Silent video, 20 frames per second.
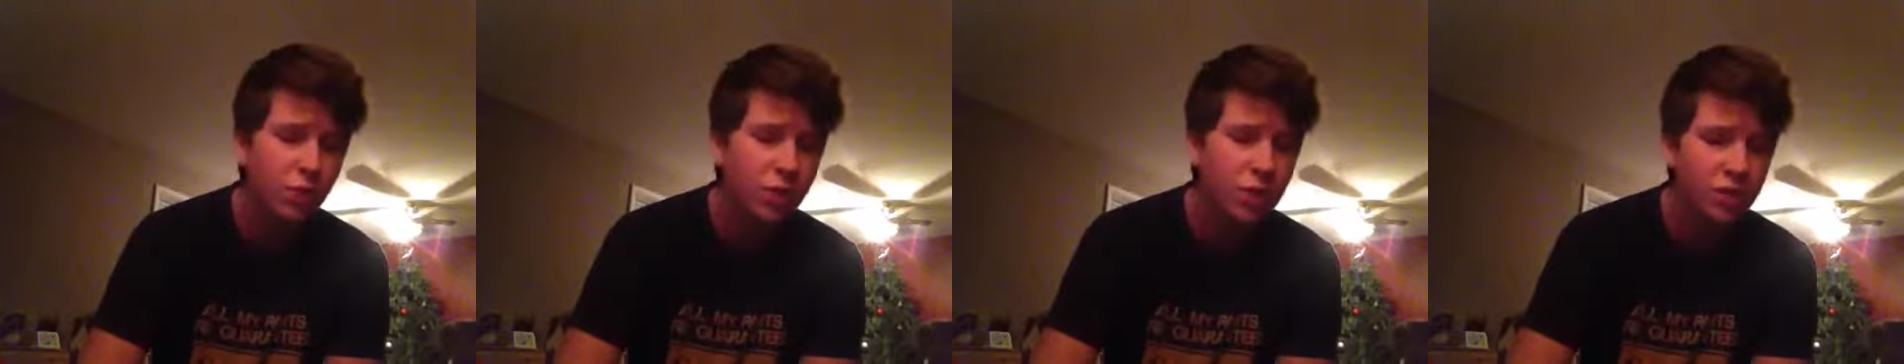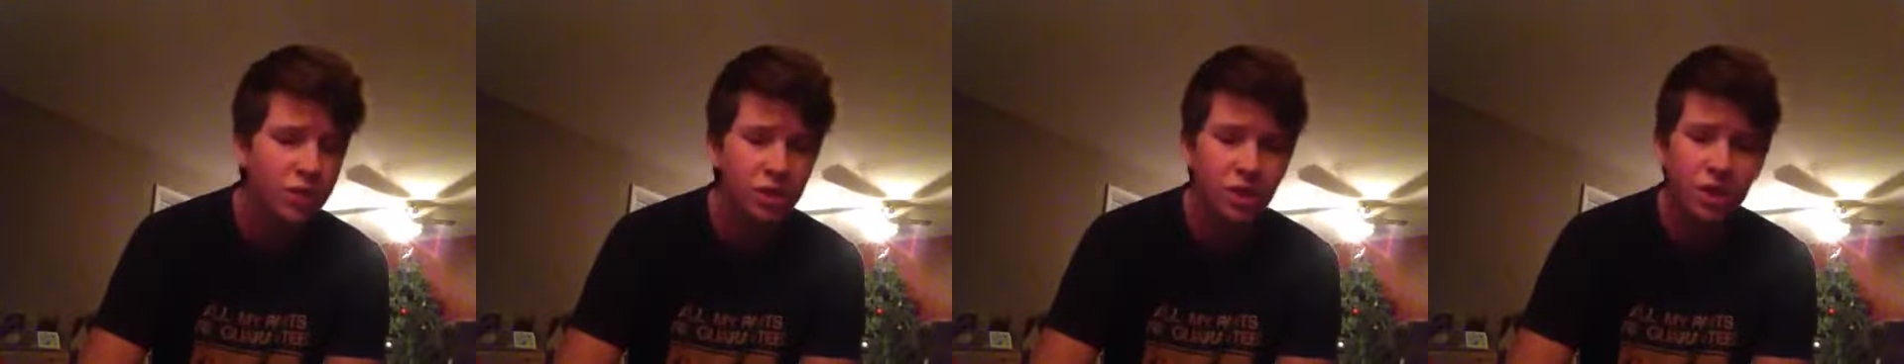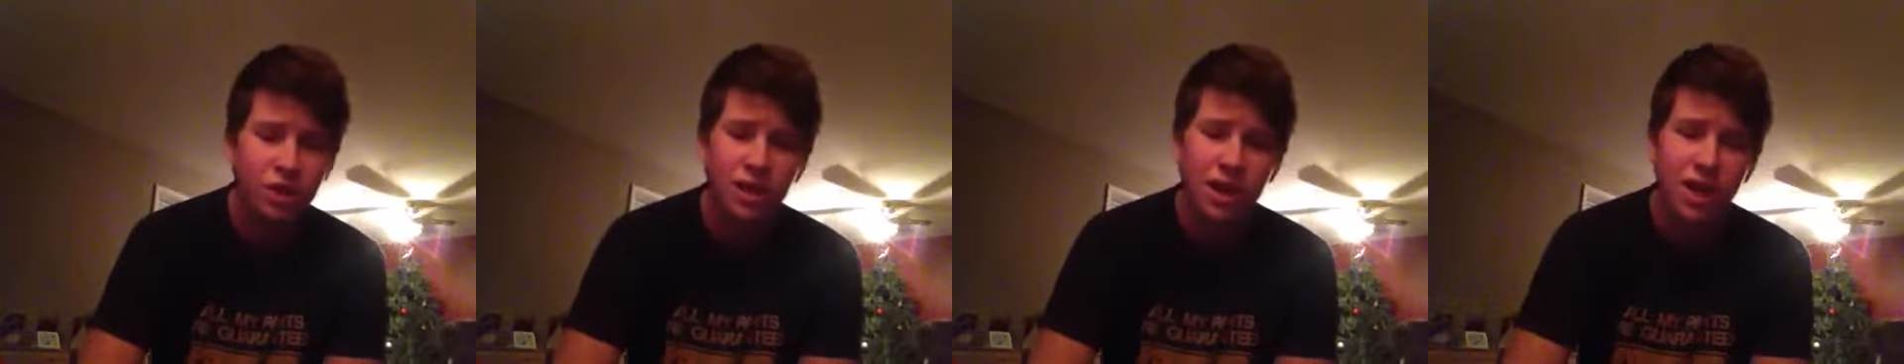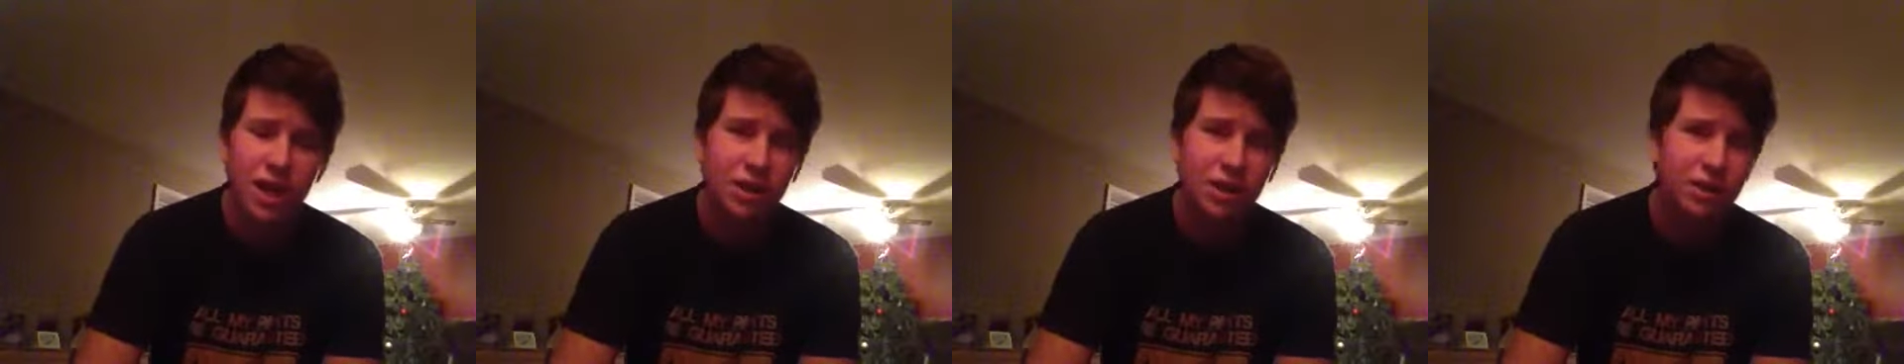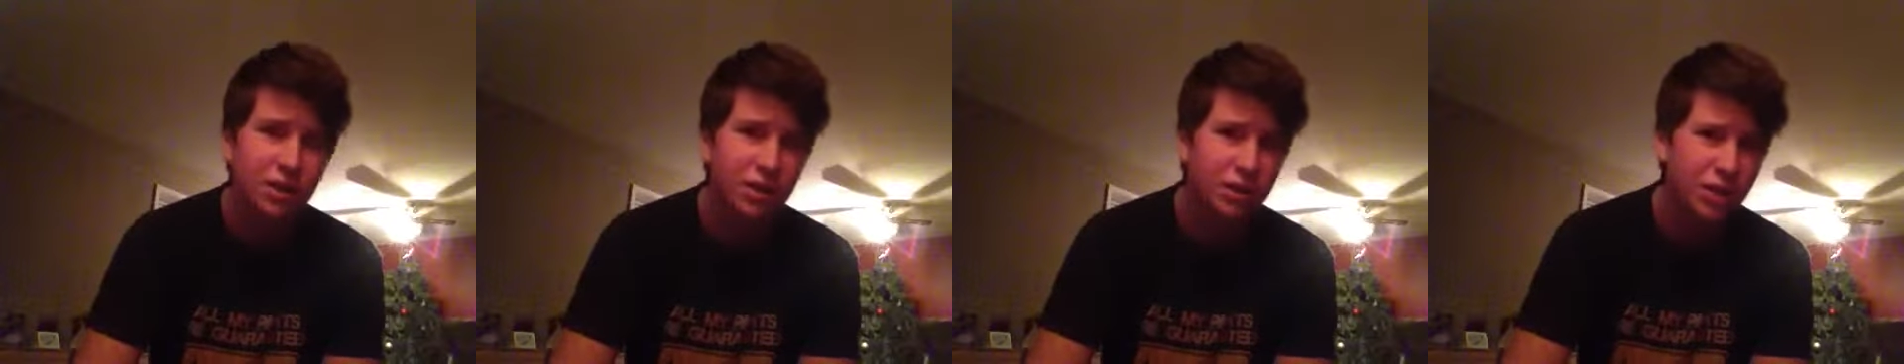wishing I
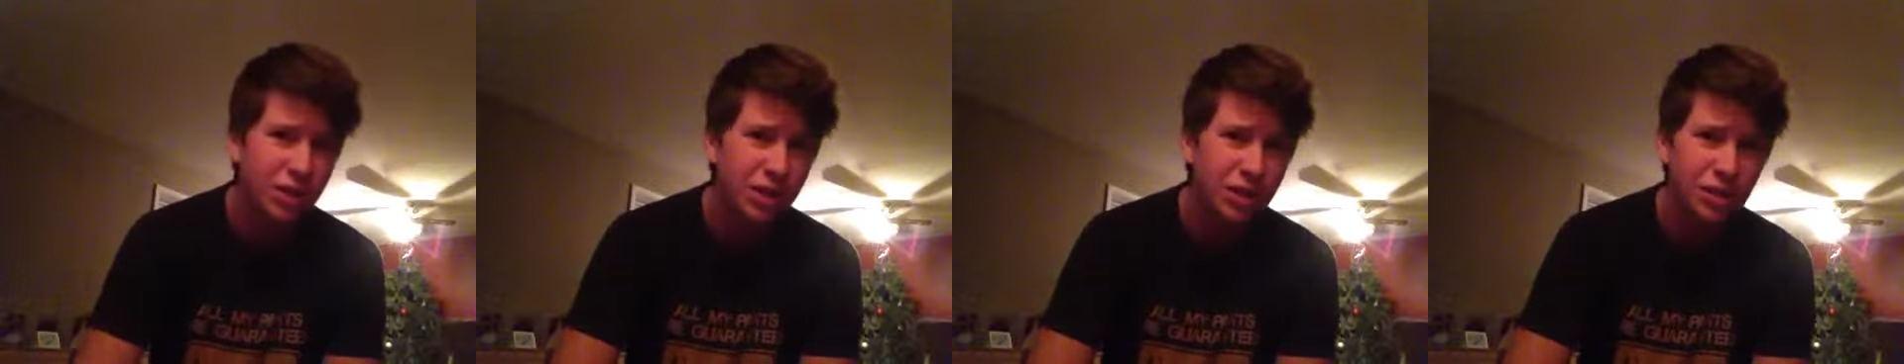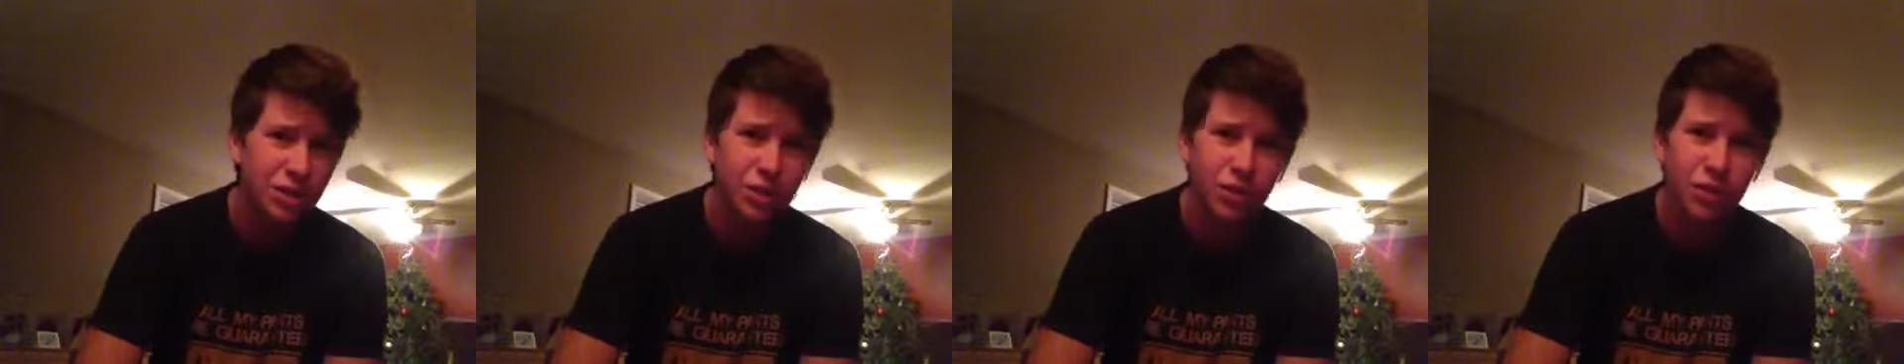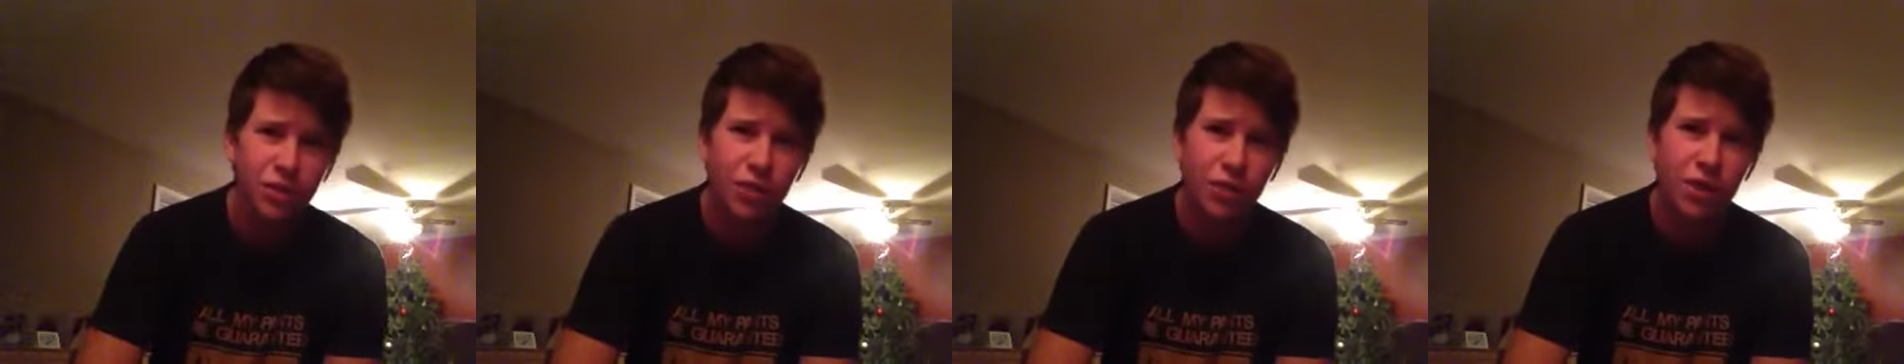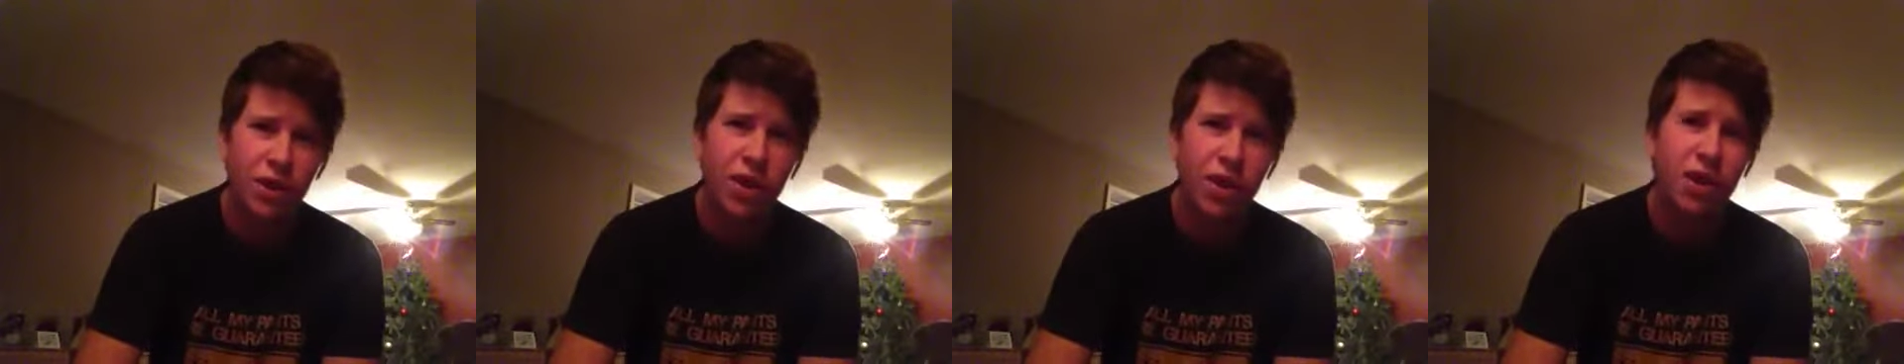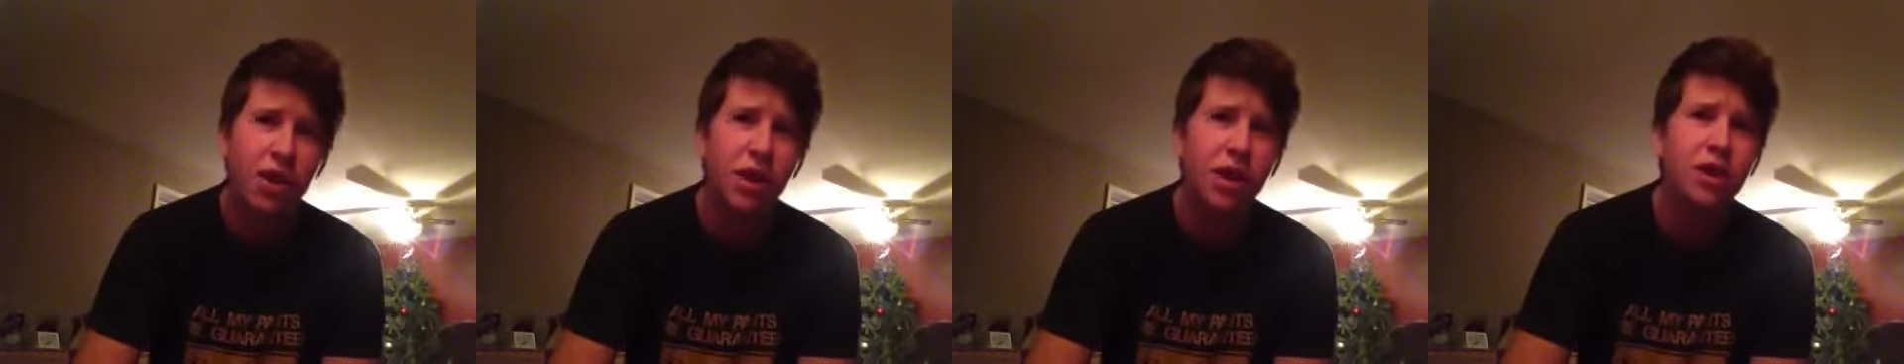could touch your
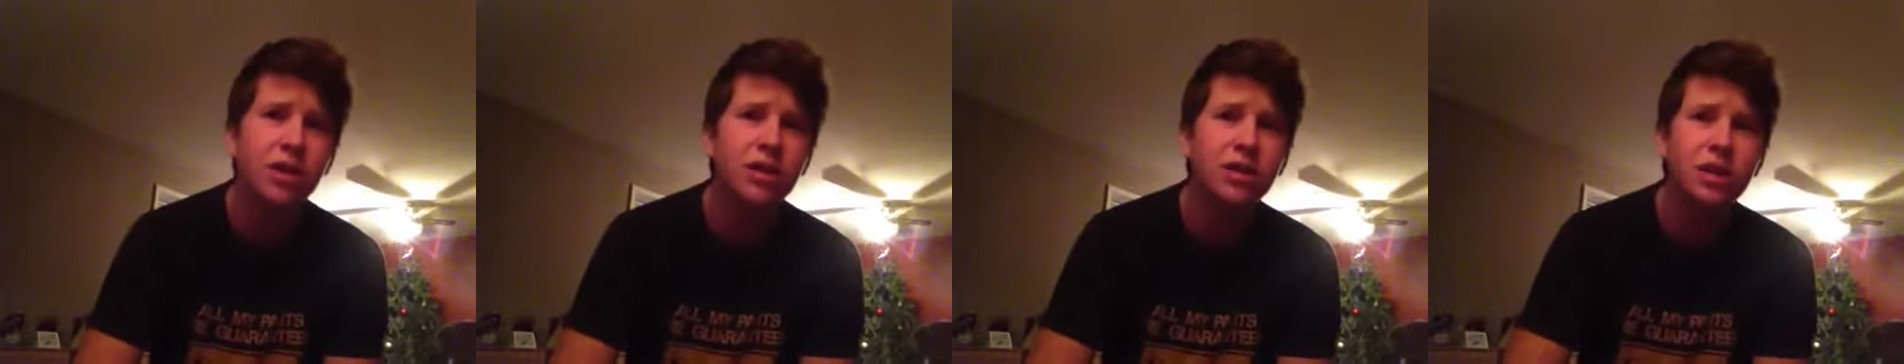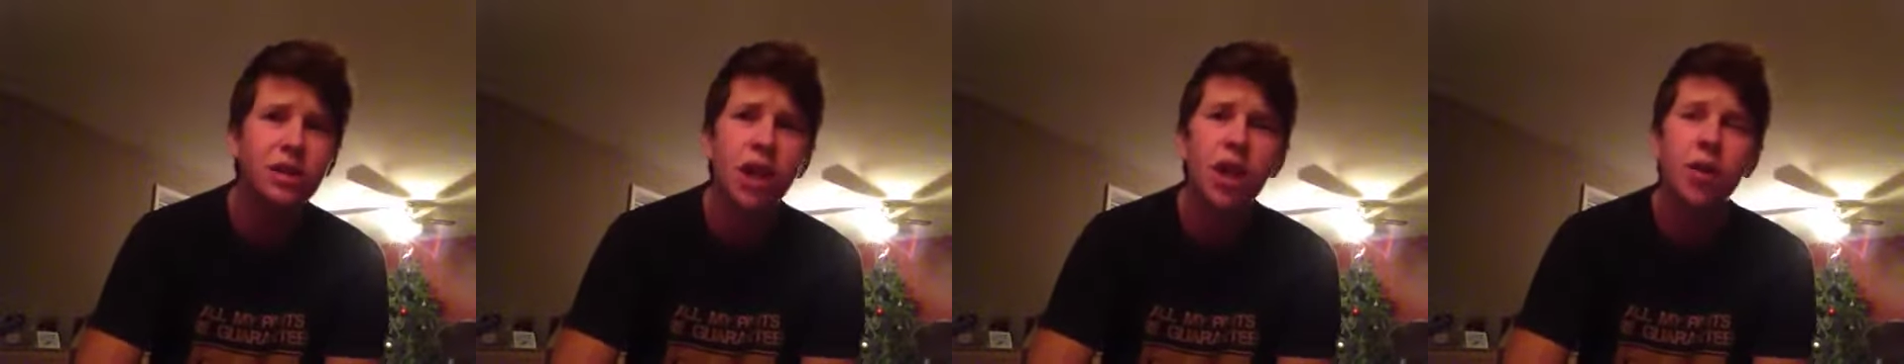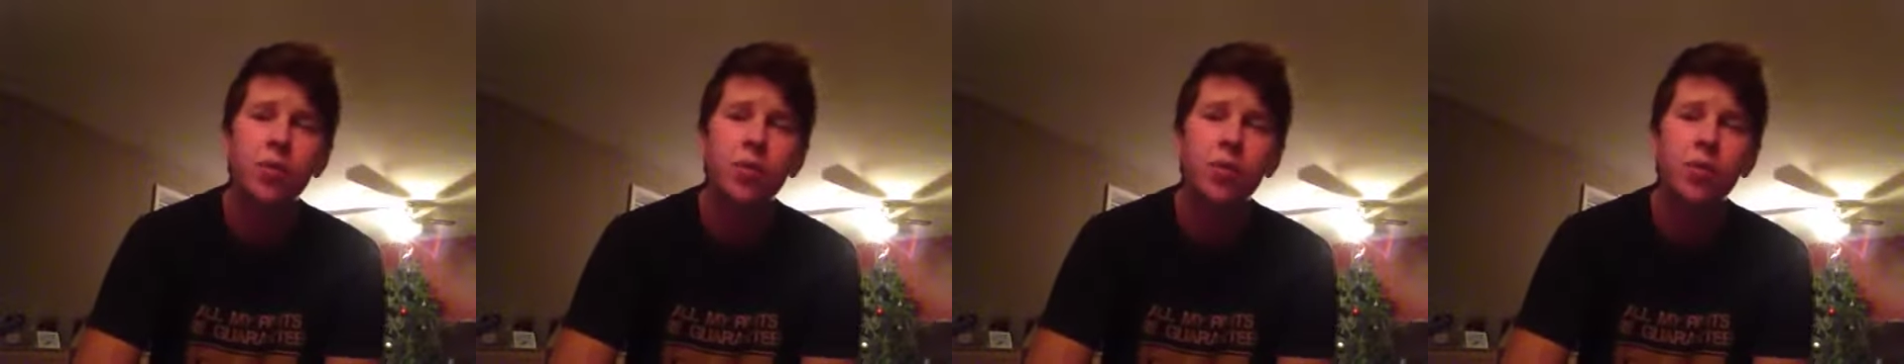face.